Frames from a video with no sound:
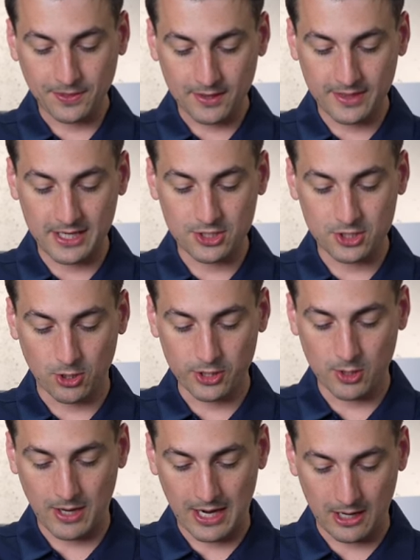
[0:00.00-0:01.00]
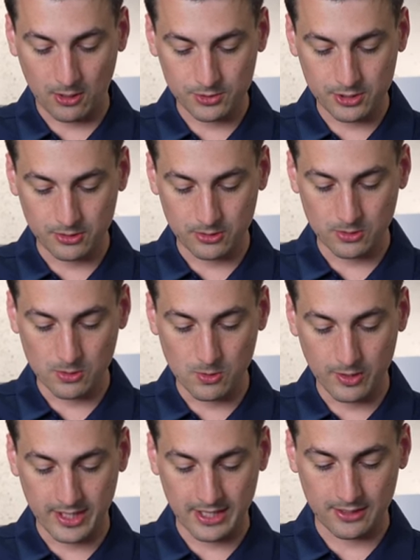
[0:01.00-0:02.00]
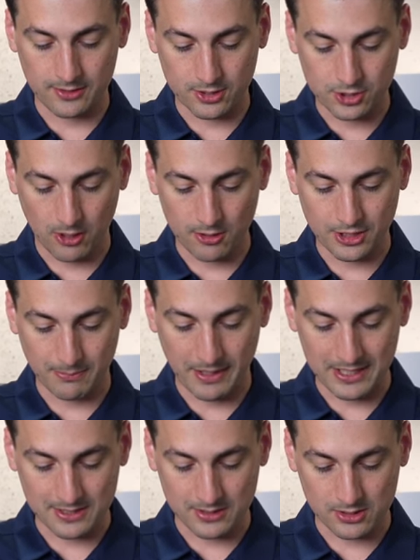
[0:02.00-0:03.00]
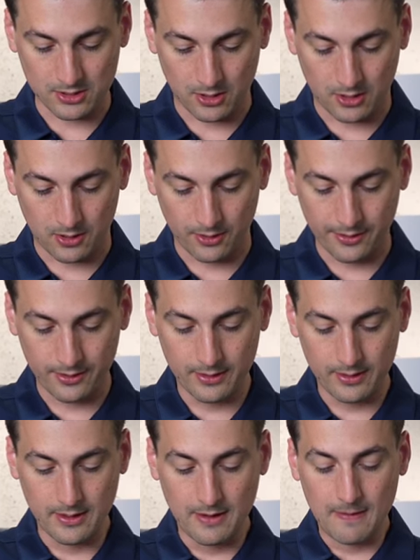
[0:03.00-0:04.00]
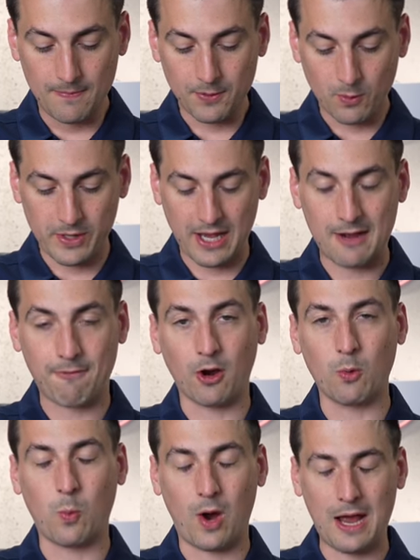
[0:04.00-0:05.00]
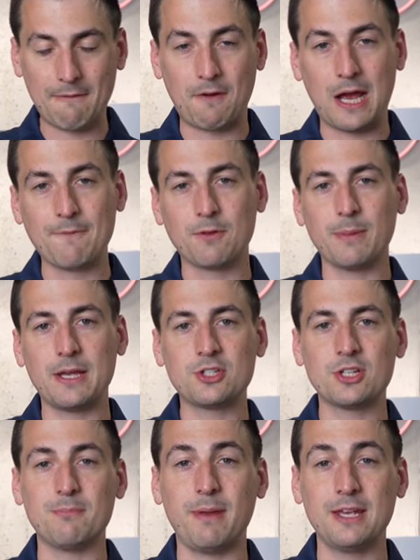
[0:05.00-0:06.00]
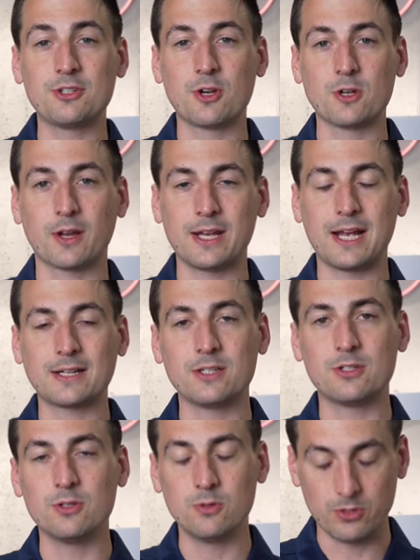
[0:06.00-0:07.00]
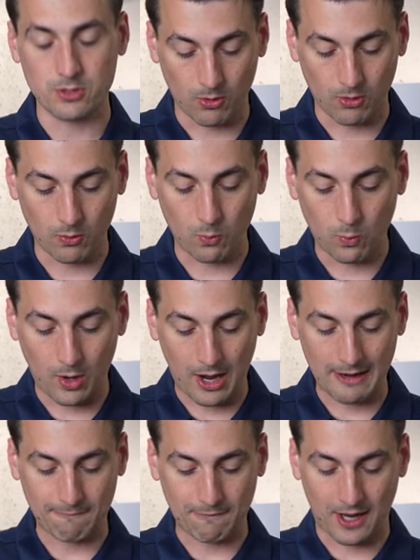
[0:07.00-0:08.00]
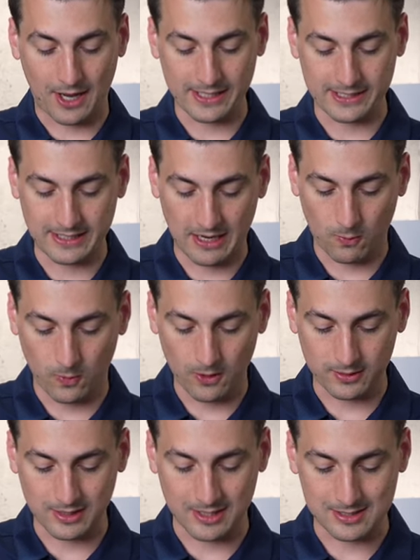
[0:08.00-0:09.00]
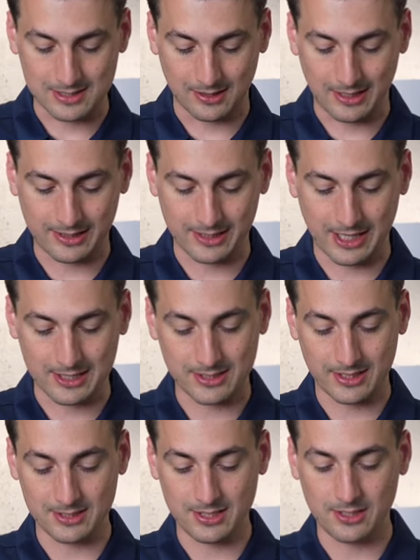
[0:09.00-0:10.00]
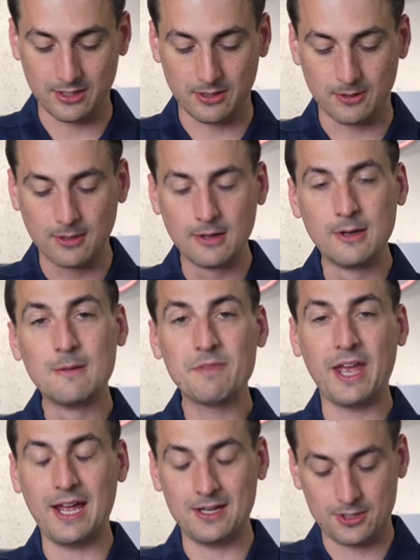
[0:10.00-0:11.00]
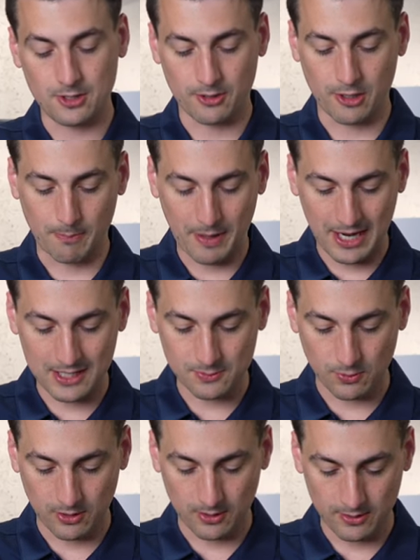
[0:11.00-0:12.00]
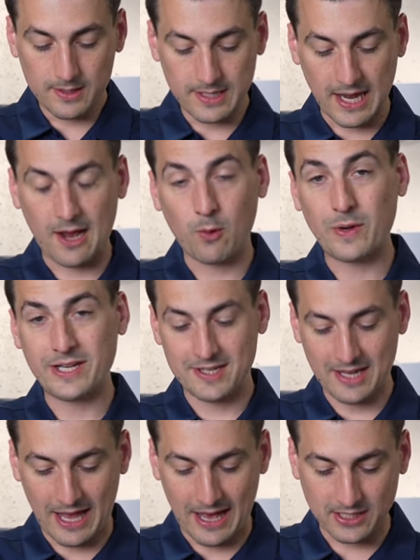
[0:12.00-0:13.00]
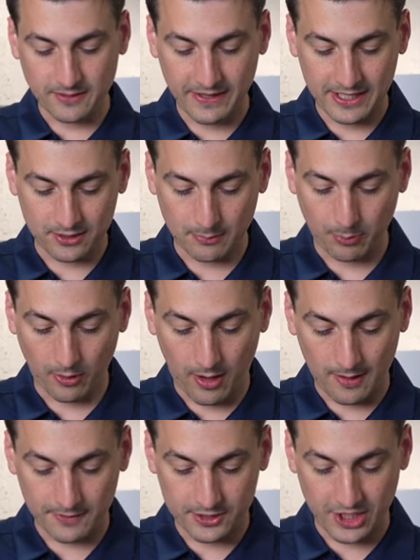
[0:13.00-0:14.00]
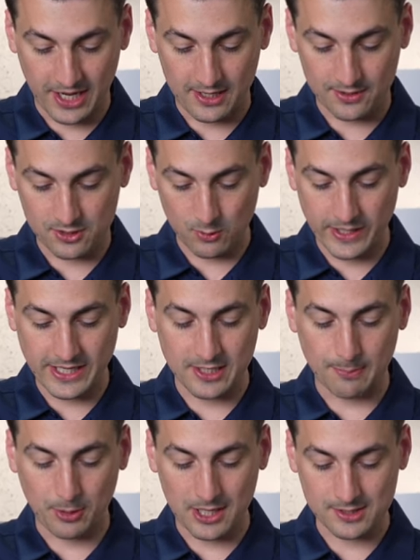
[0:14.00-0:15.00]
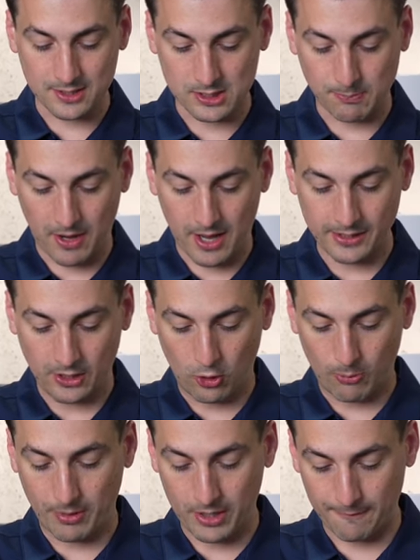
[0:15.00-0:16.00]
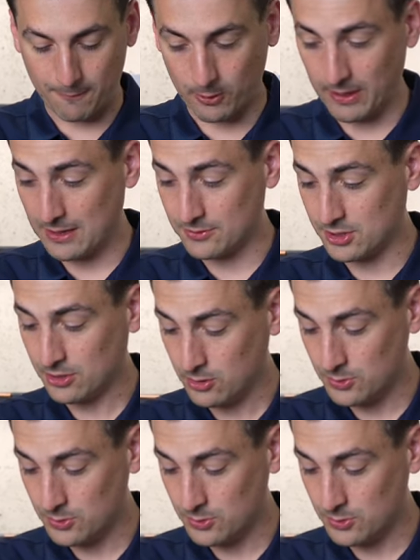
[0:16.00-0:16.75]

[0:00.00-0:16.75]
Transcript: They show you how to get the charging base installed. We have our Wi-Fi information. Make sure you're connected to your Wi-Fi network. Then select yes, continue. Enter your password. Now we need to activate the Braava Jet. So we need to press the spot and home button for around 2